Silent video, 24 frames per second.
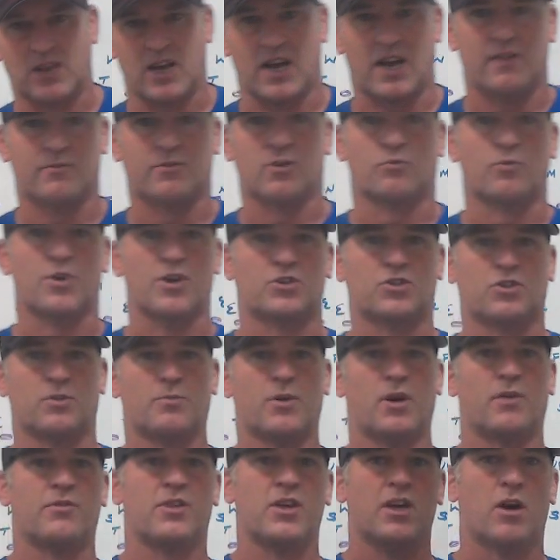to have the wrist
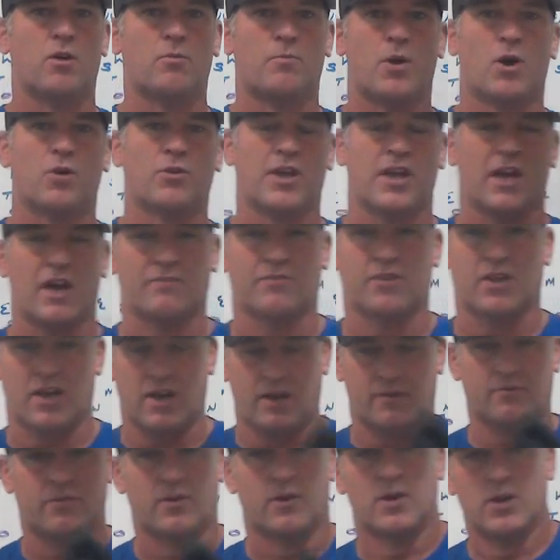above the elbow. They have to
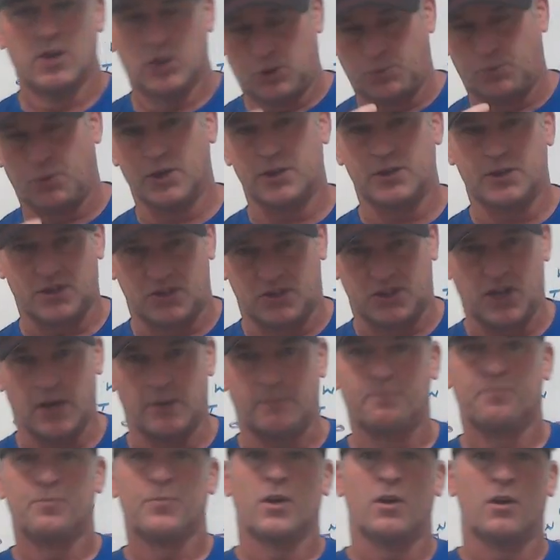have split the
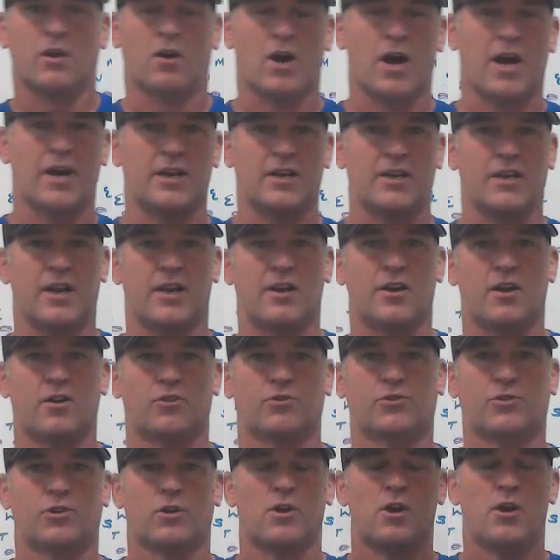tip, all right, and then
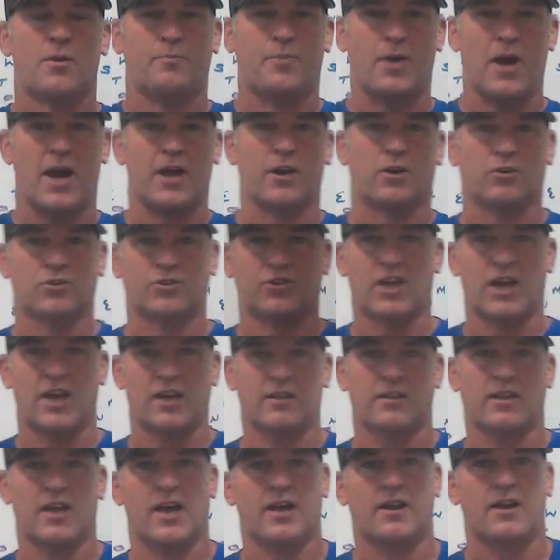there's panels
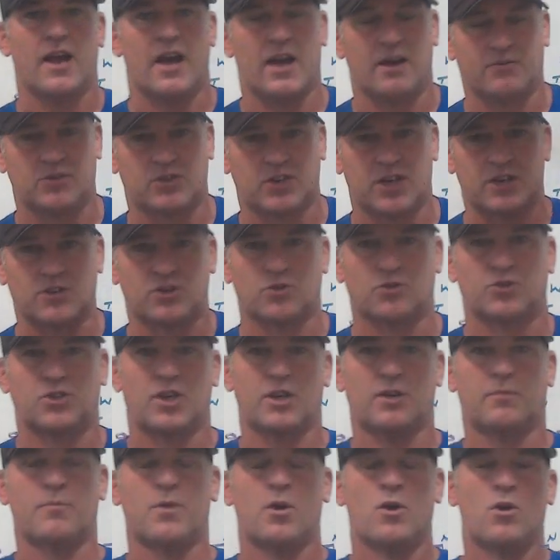that have sensors
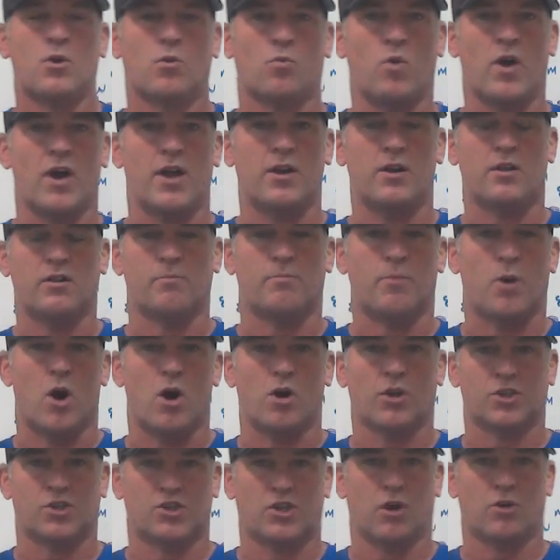in them. When the
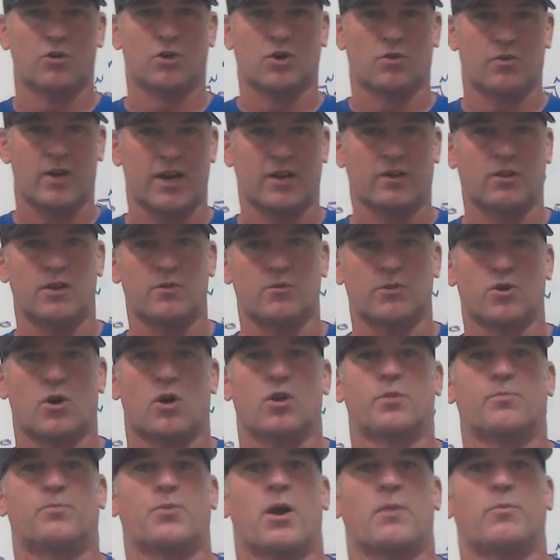ball is held correctly with
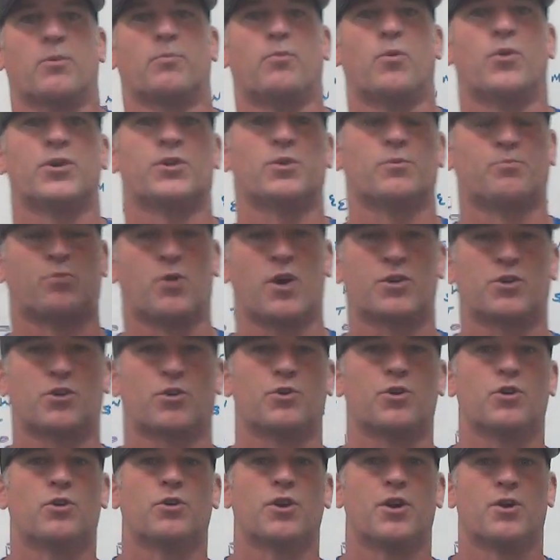all the proper points of
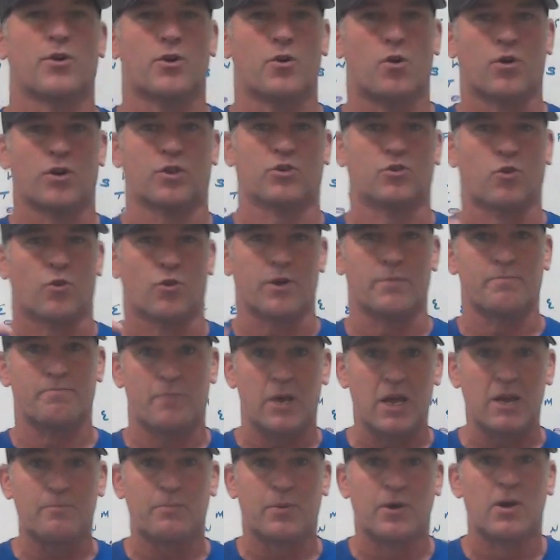pressure, you'll hear an auditory
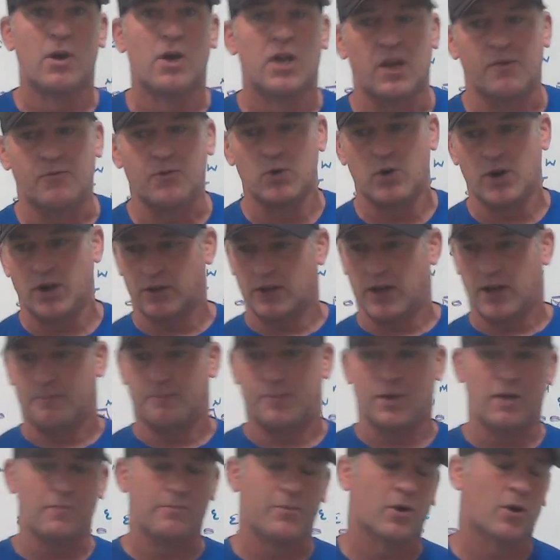beep. If you hear
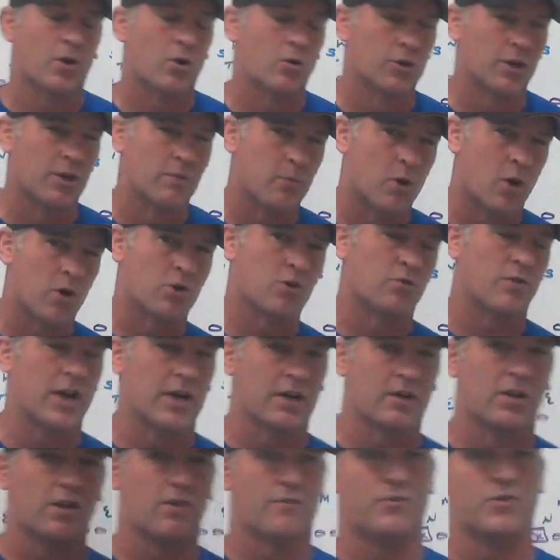that beep, you're holding the ball
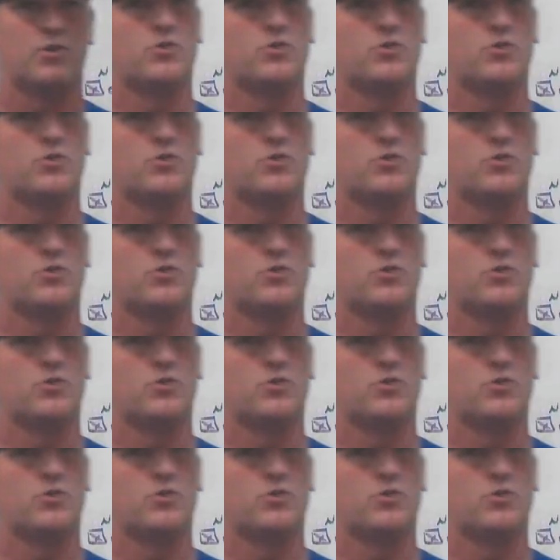correctly. If